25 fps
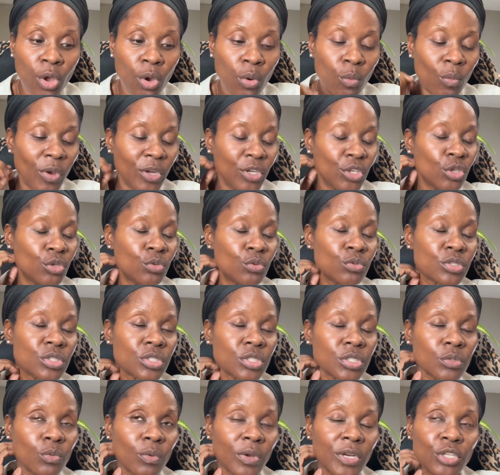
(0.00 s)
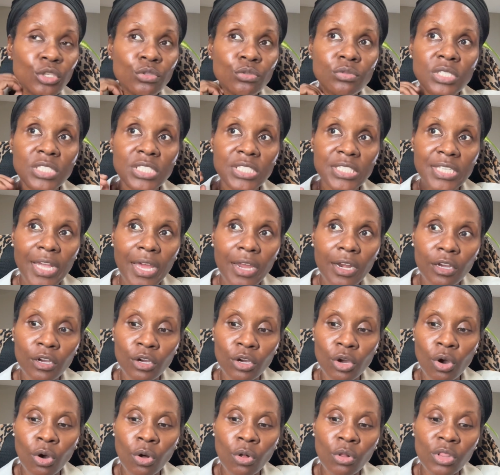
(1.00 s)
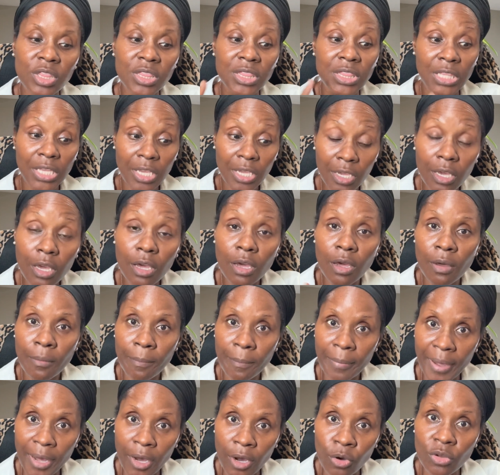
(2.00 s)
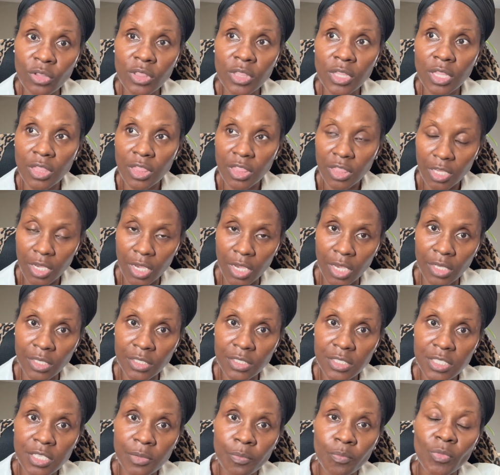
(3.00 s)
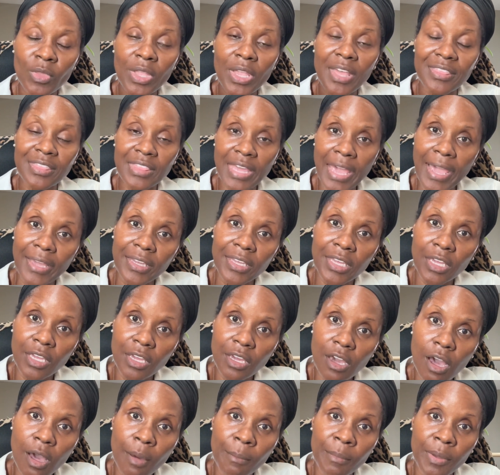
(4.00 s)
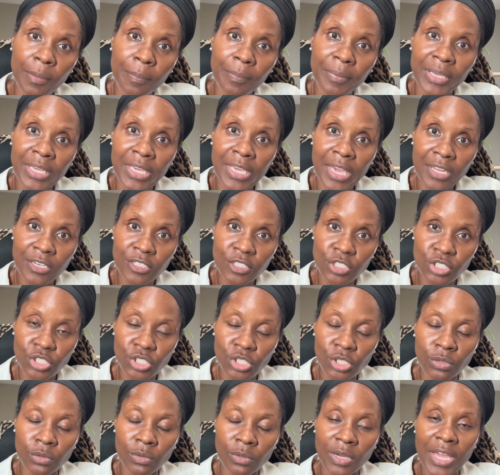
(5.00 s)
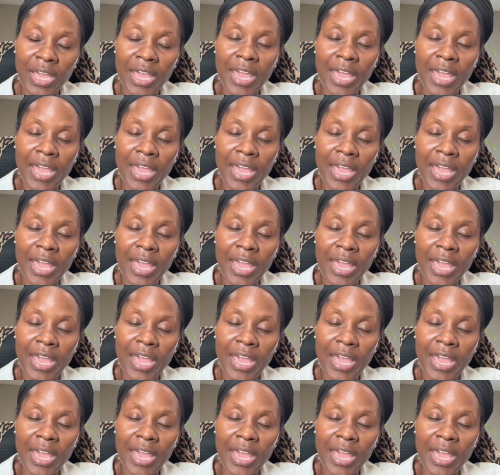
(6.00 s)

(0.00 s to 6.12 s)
When you set a goal, think about the things that can come up against you,